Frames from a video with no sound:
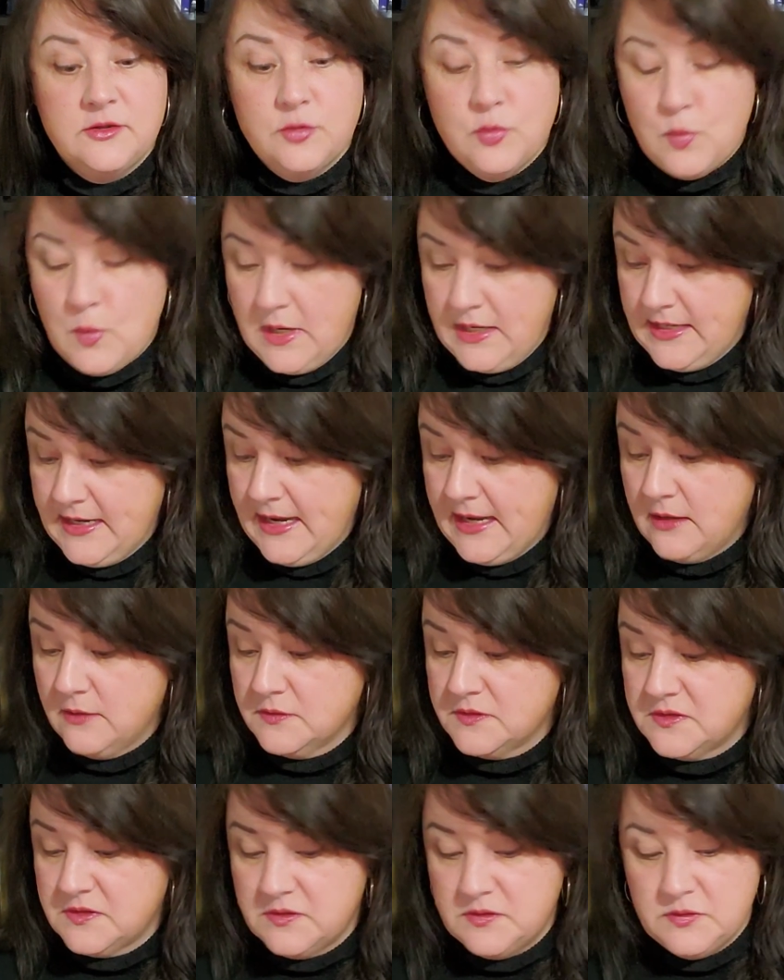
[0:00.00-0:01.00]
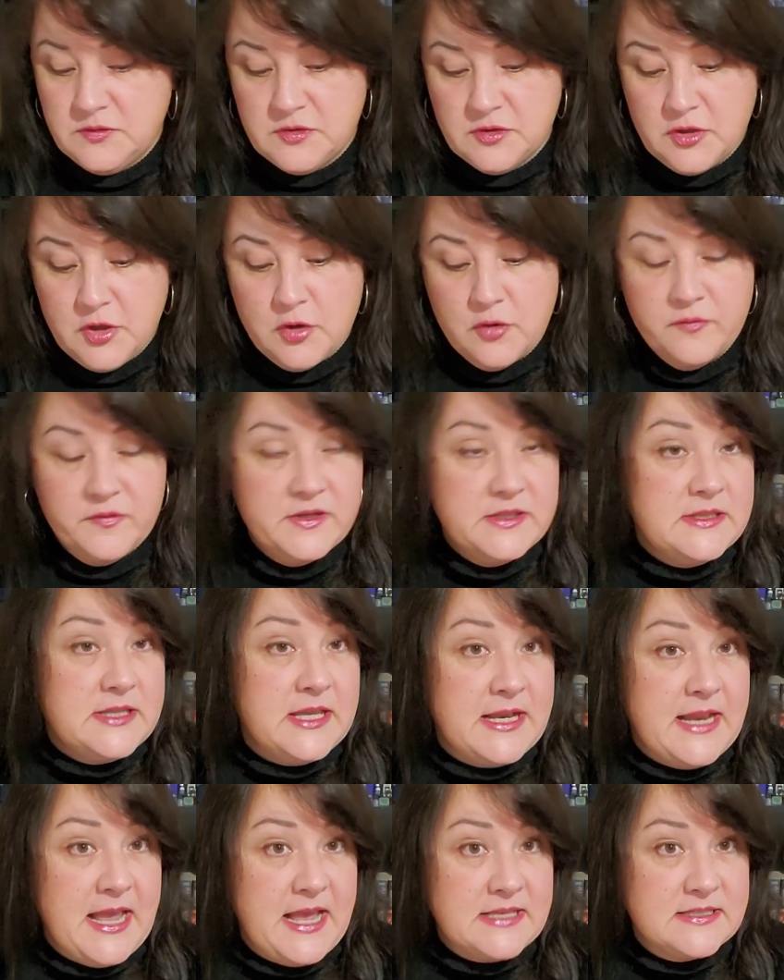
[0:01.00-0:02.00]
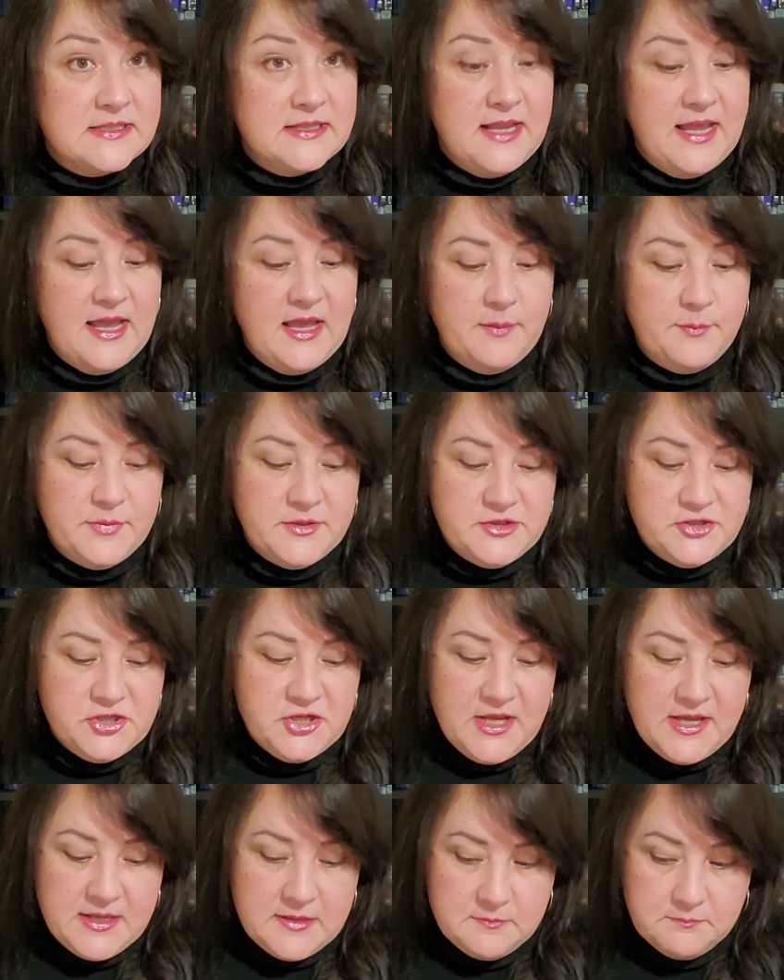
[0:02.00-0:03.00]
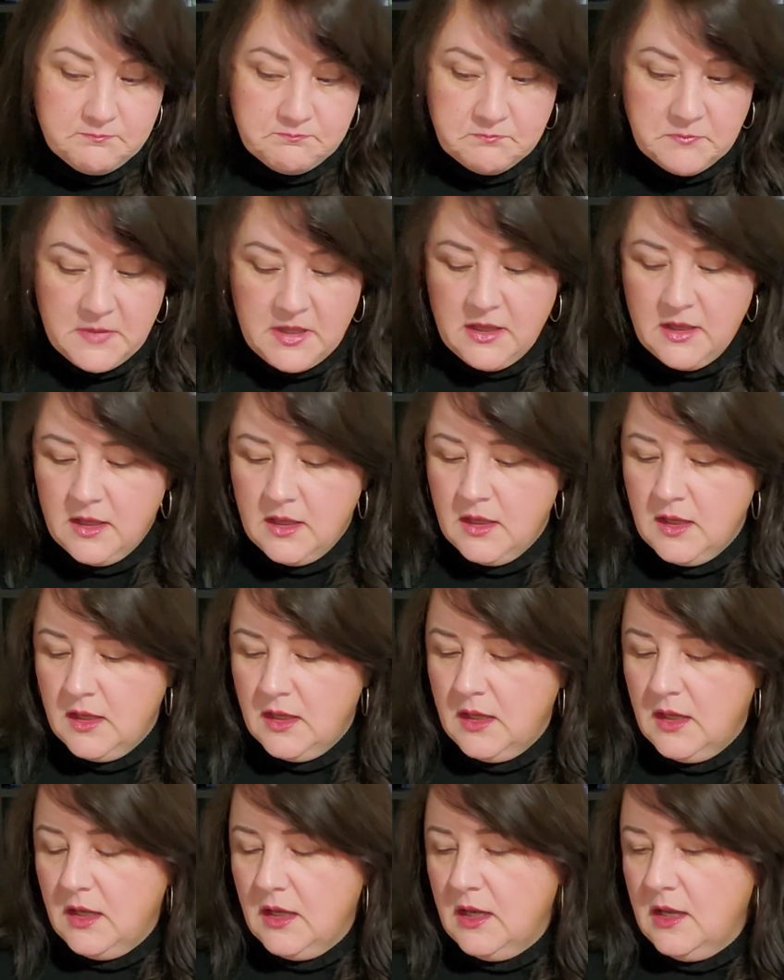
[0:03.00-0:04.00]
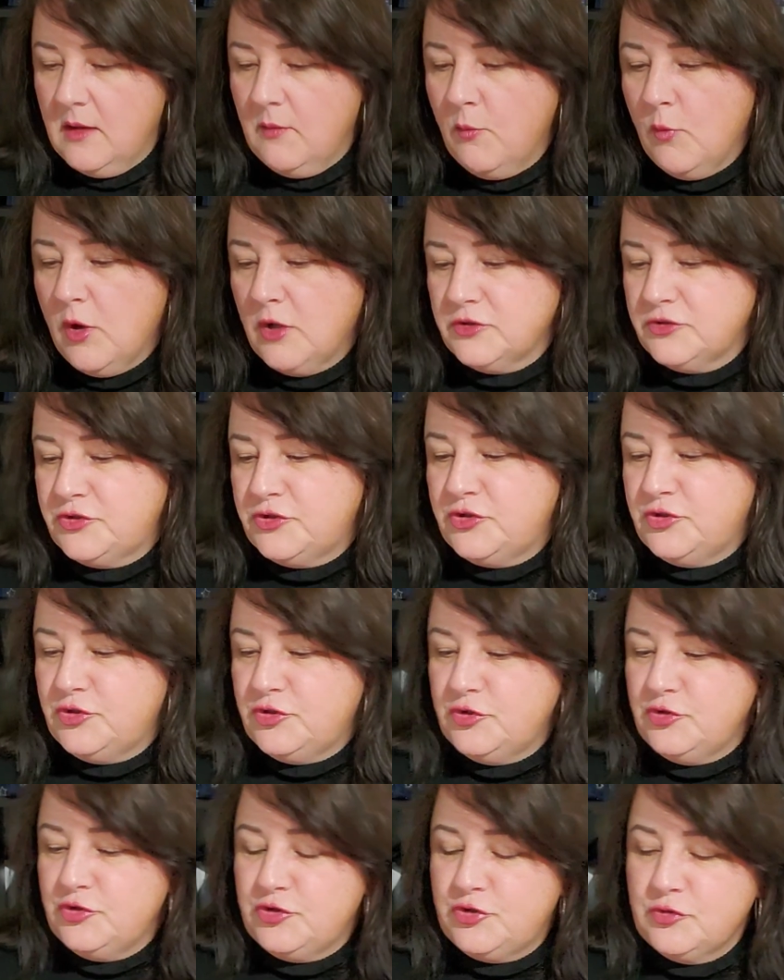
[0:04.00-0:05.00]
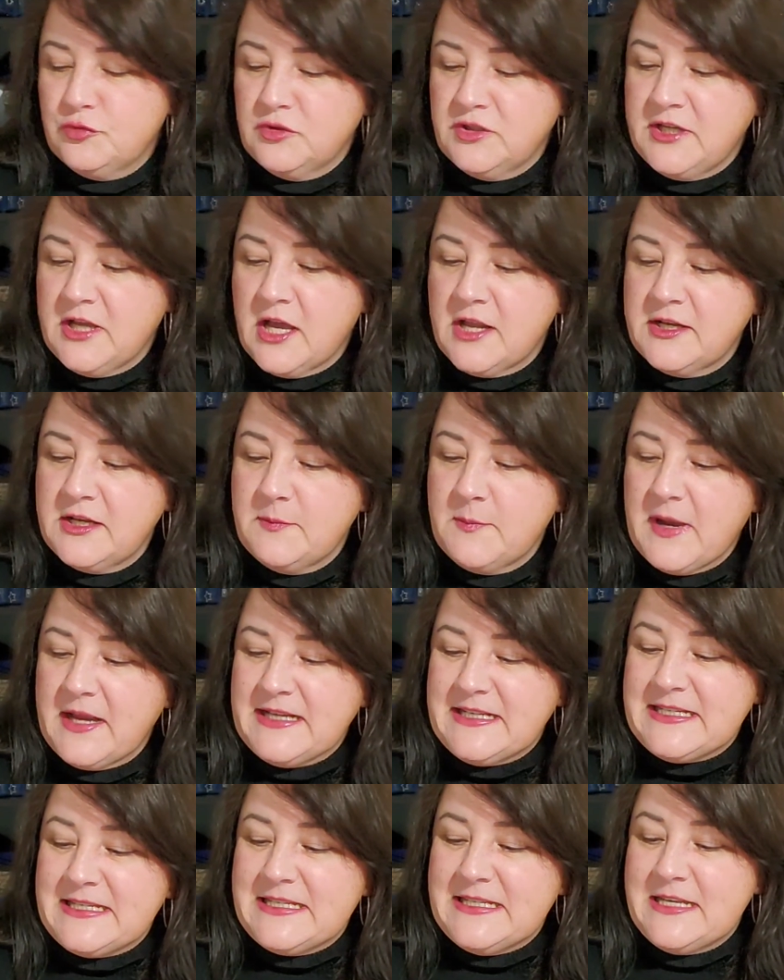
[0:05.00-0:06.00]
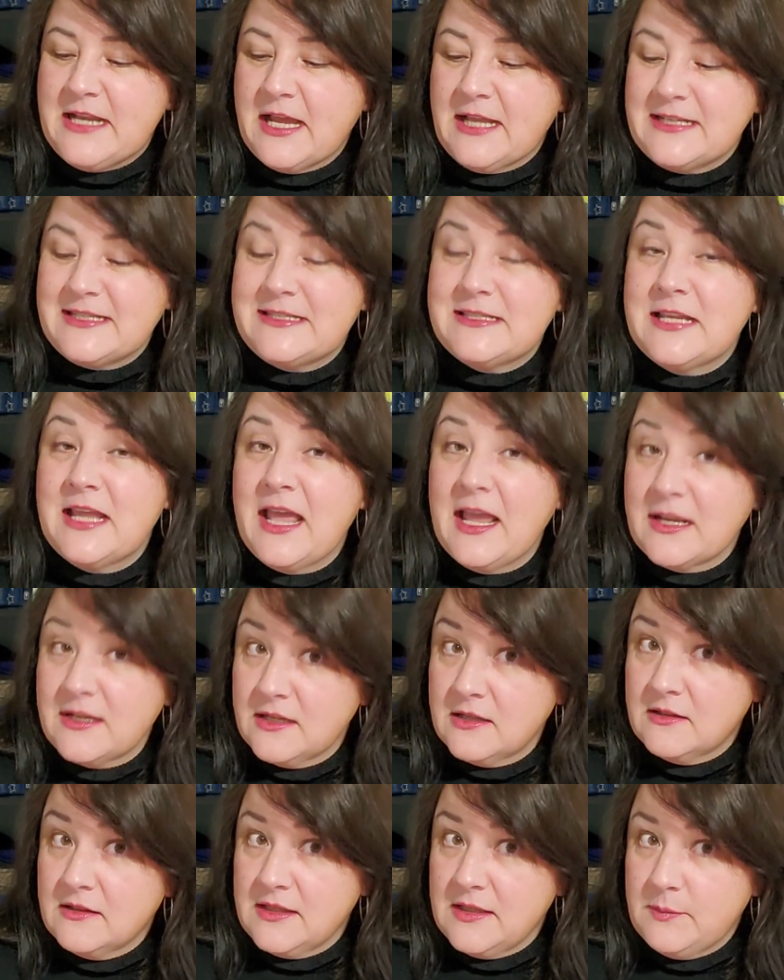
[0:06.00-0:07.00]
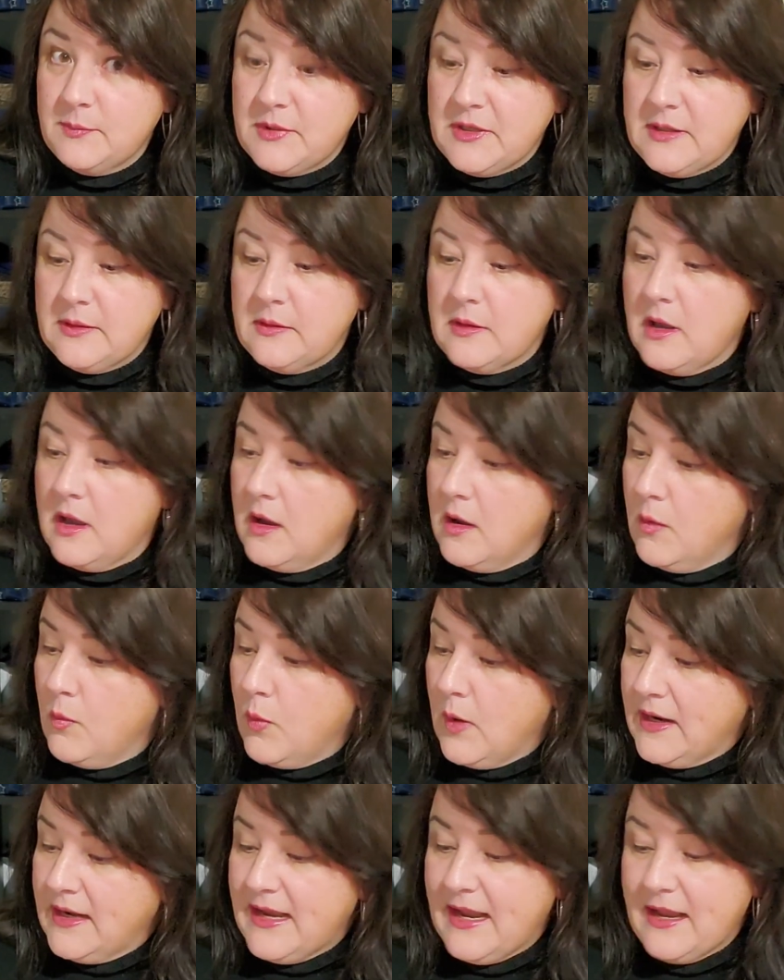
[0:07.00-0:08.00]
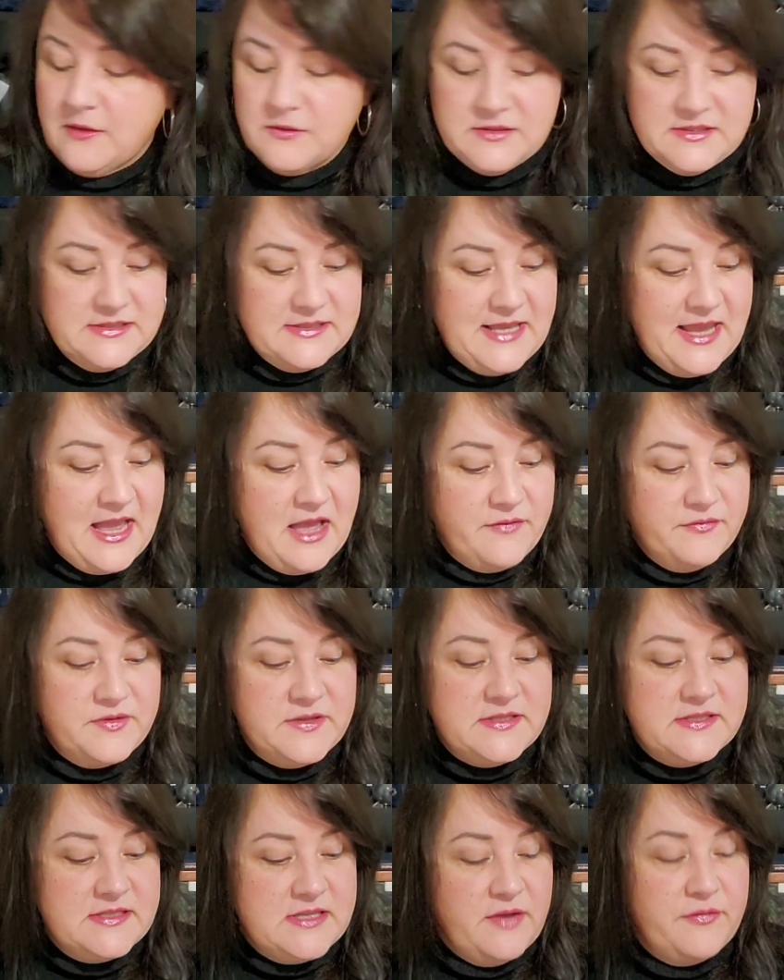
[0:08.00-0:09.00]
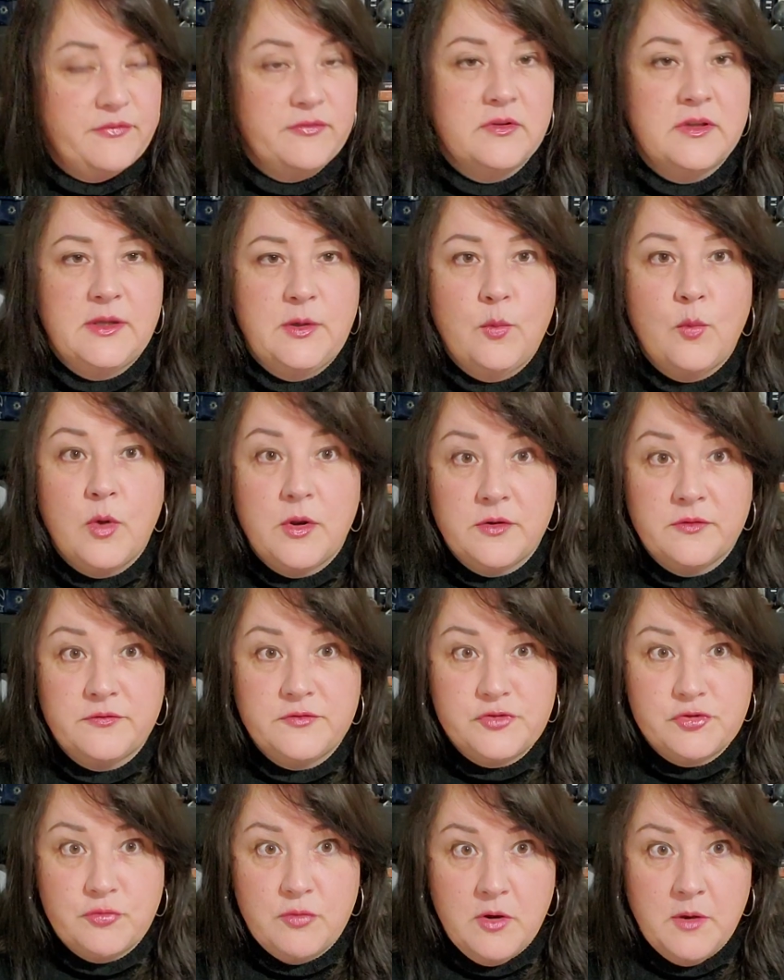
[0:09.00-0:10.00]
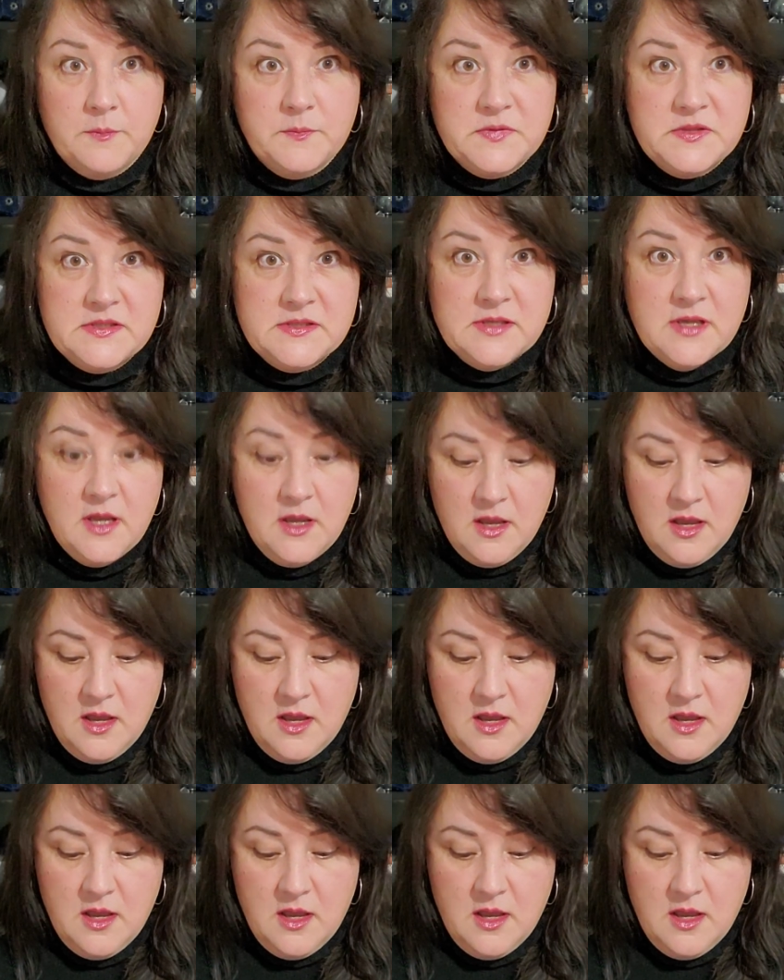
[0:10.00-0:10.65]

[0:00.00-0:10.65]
the White House due to COVID. That hasn't happened yet. While Giuliani might not technically be a White House staff, he's definitely one of Trump's